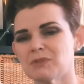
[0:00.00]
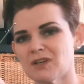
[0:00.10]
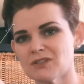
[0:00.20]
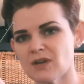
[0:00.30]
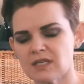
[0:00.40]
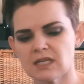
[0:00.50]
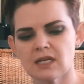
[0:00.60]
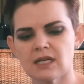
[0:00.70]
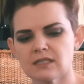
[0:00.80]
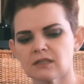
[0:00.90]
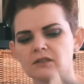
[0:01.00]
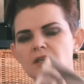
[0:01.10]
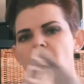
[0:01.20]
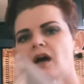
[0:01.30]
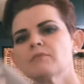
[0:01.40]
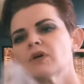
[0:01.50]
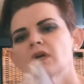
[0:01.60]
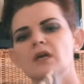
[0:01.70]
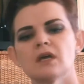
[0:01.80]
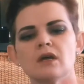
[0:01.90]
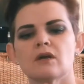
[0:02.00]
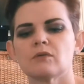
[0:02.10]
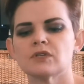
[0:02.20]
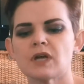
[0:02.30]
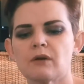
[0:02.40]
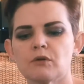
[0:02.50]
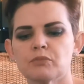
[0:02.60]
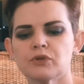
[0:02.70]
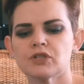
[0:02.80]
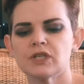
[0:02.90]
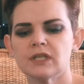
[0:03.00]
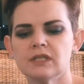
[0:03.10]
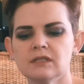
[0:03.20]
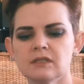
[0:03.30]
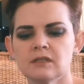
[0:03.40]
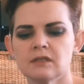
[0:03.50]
but it also has that nice little knob, which I will push in,